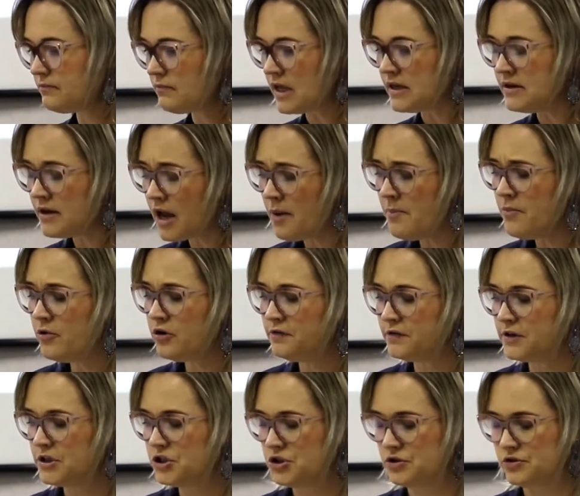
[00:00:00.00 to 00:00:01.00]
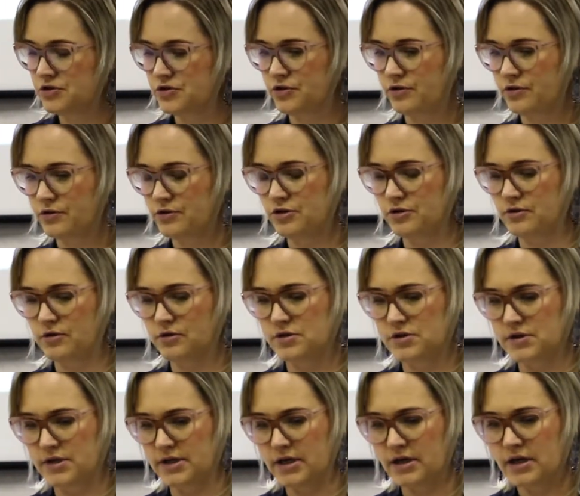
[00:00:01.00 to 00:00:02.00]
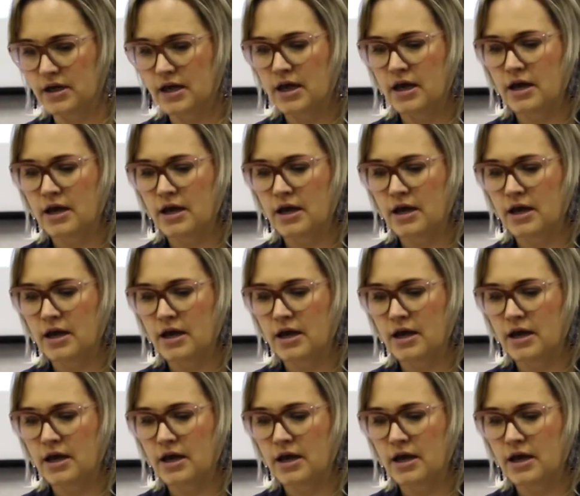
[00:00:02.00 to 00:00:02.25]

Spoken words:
Number of issues to consider.